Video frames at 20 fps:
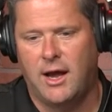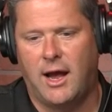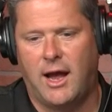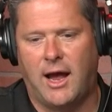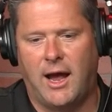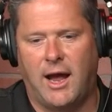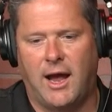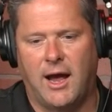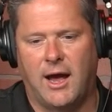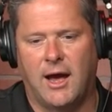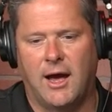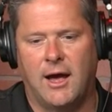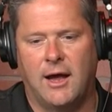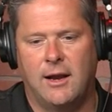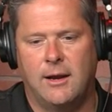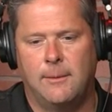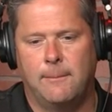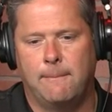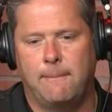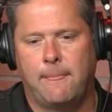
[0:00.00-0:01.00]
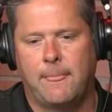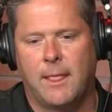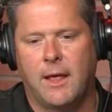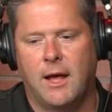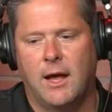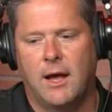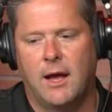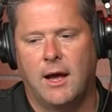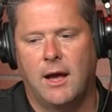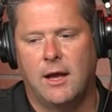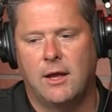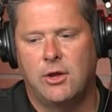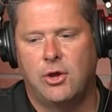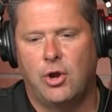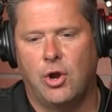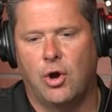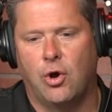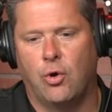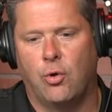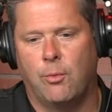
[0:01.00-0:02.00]
And you
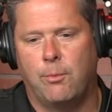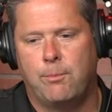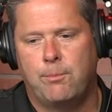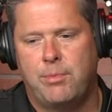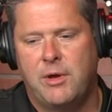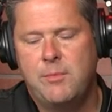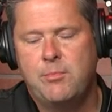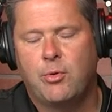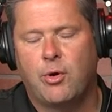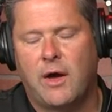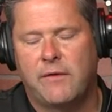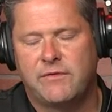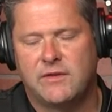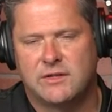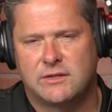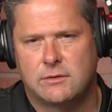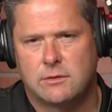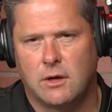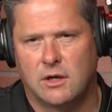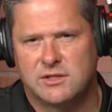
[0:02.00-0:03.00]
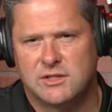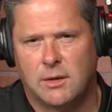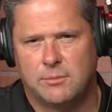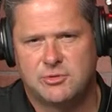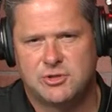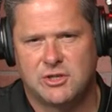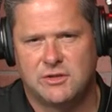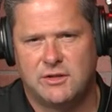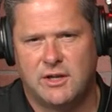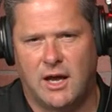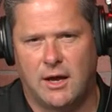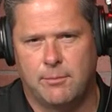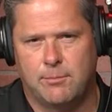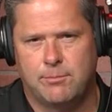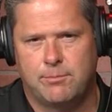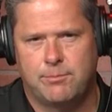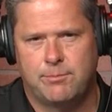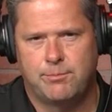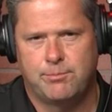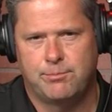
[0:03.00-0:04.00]
know, people have this assumption that
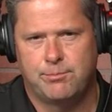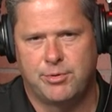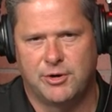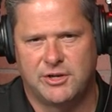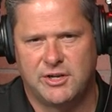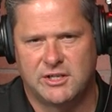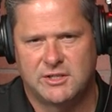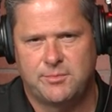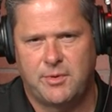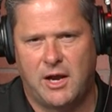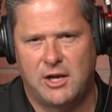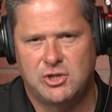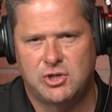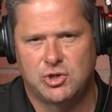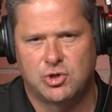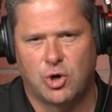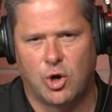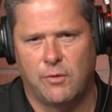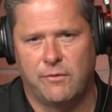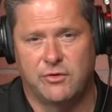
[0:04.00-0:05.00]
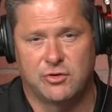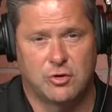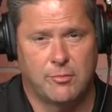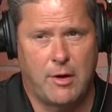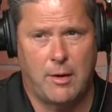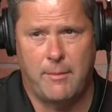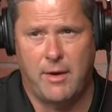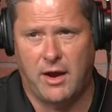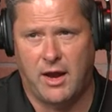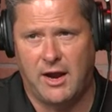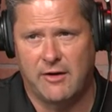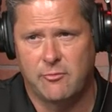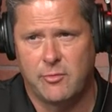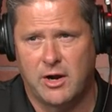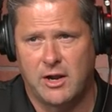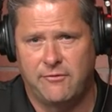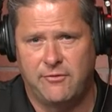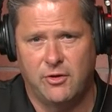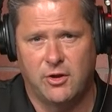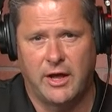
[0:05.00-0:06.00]
participation trophies are about making
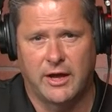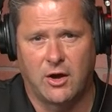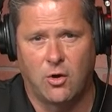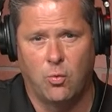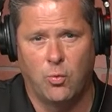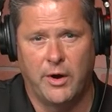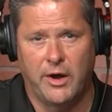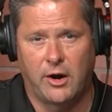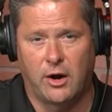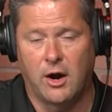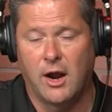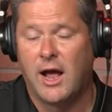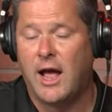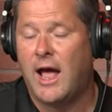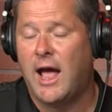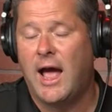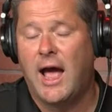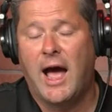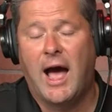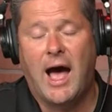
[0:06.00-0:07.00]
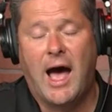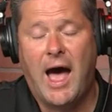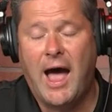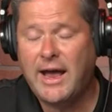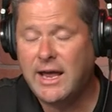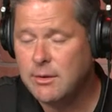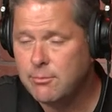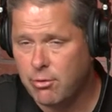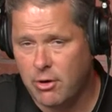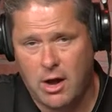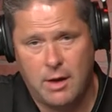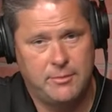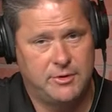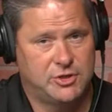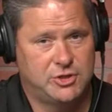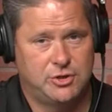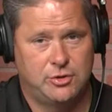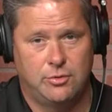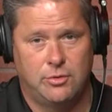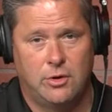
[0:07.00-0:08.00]
everybody feel like a winner. I can
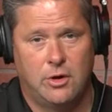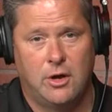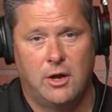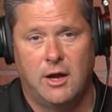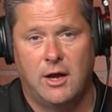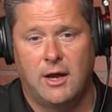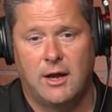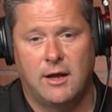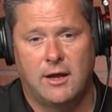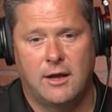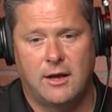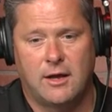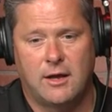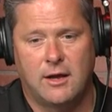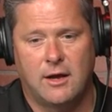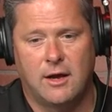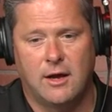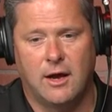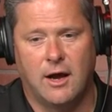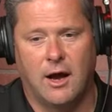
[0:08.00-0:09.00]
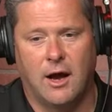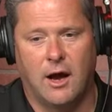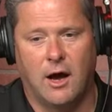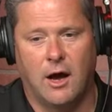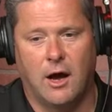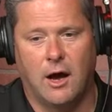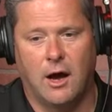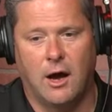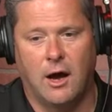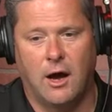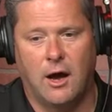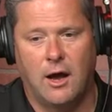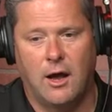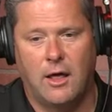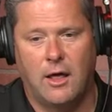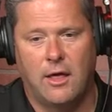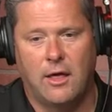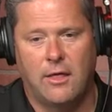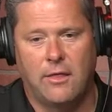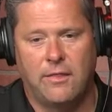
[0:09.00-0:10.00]
promise you, uh,
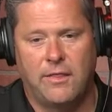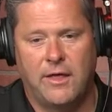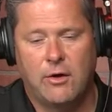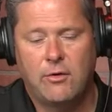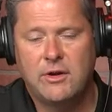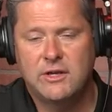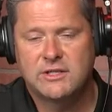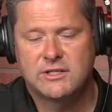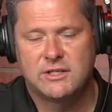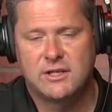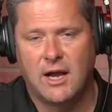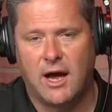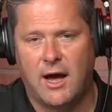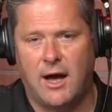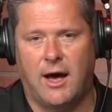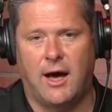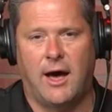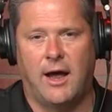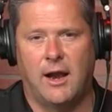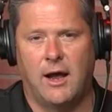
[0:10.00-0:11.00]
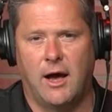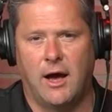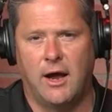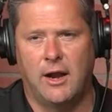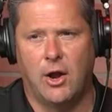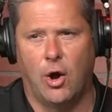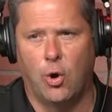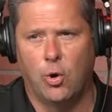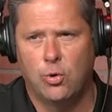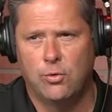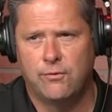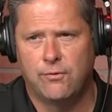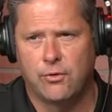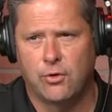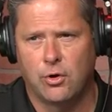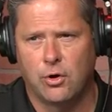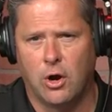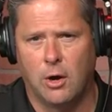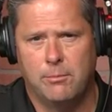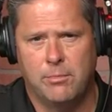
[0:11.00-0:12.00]
there is not an
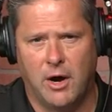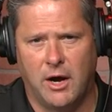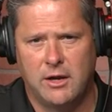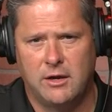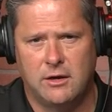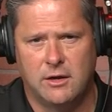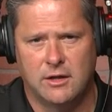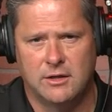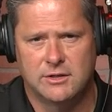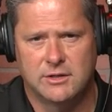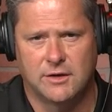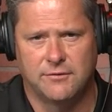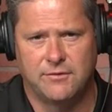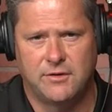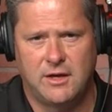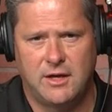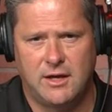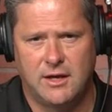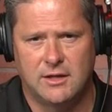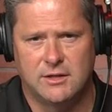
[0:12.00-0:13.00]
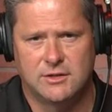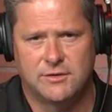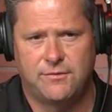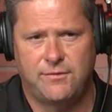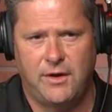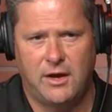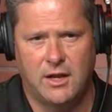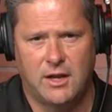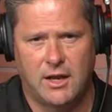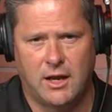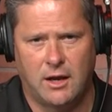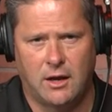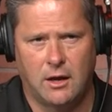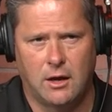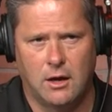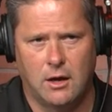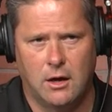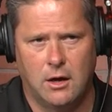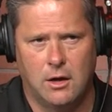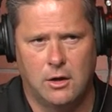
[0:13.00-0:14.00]
overabundance of kids feeling
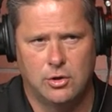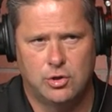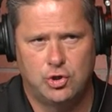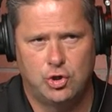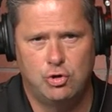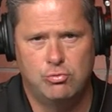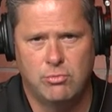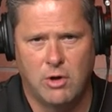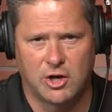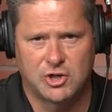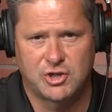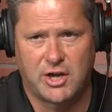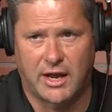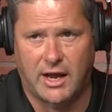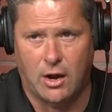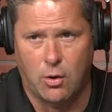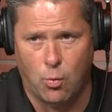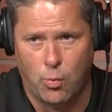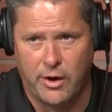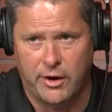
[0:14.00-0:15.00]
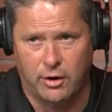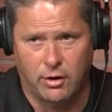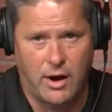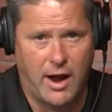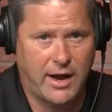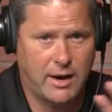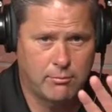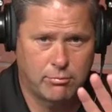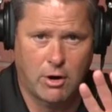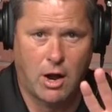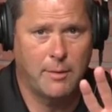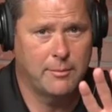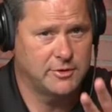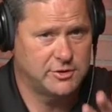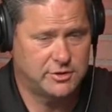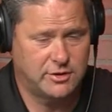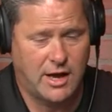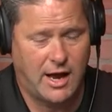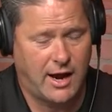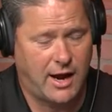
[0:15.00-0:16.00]
too much like a winner. I can
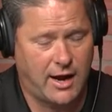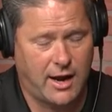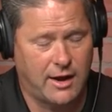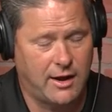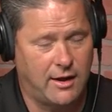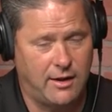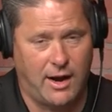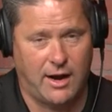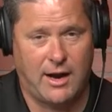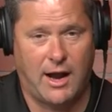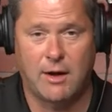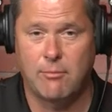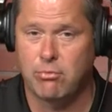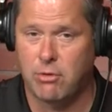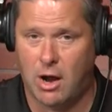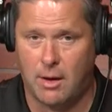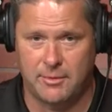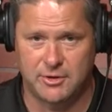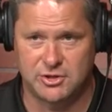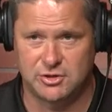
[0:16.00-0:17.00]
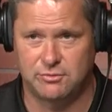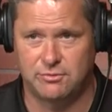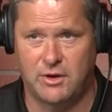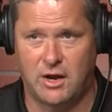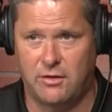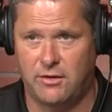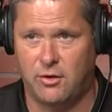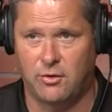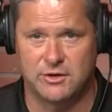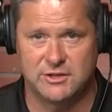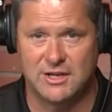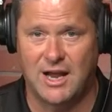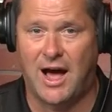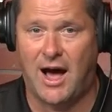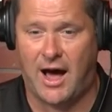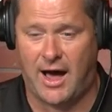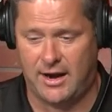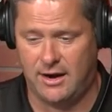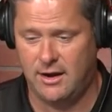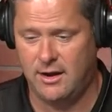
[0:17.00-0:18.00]
promise you. I, I, I can promise you that there is
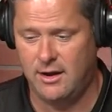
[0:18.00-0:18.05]
not.